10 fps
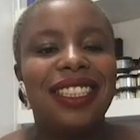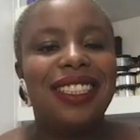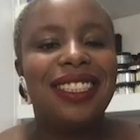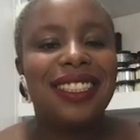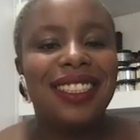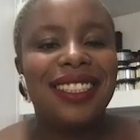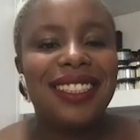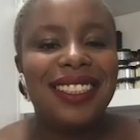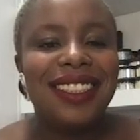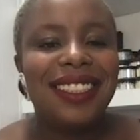
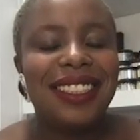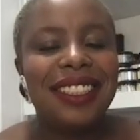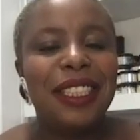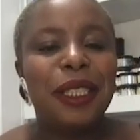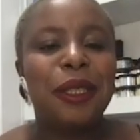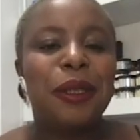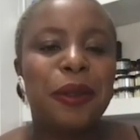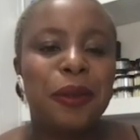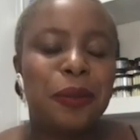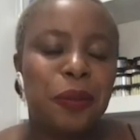
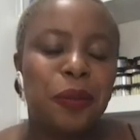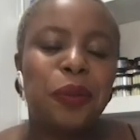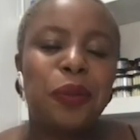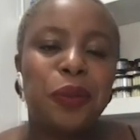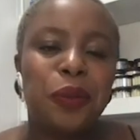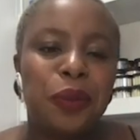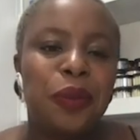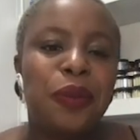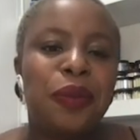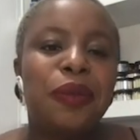
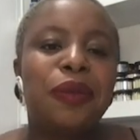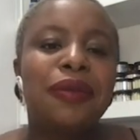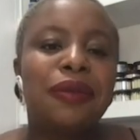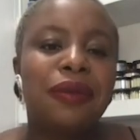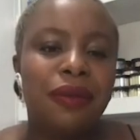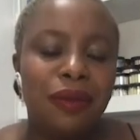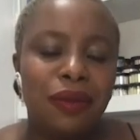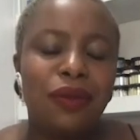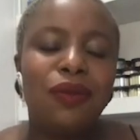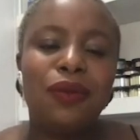
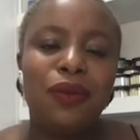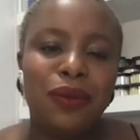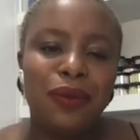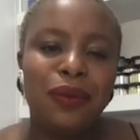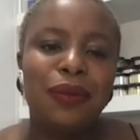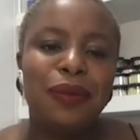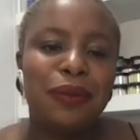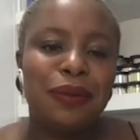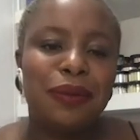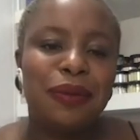
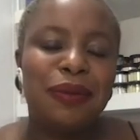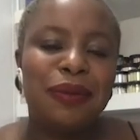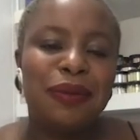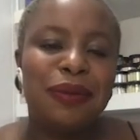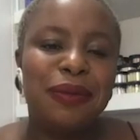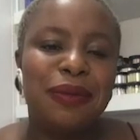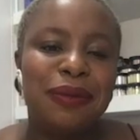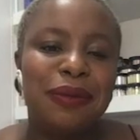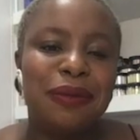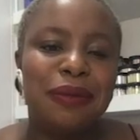
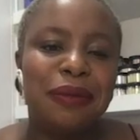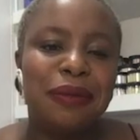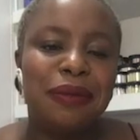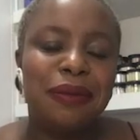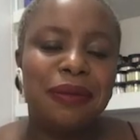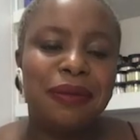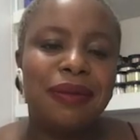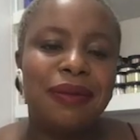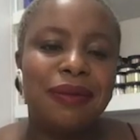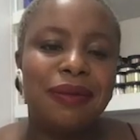
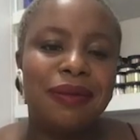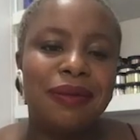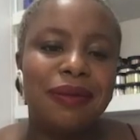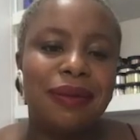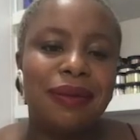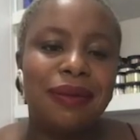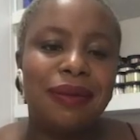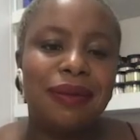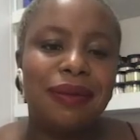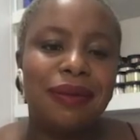
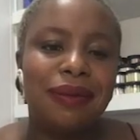This person isn't speaking.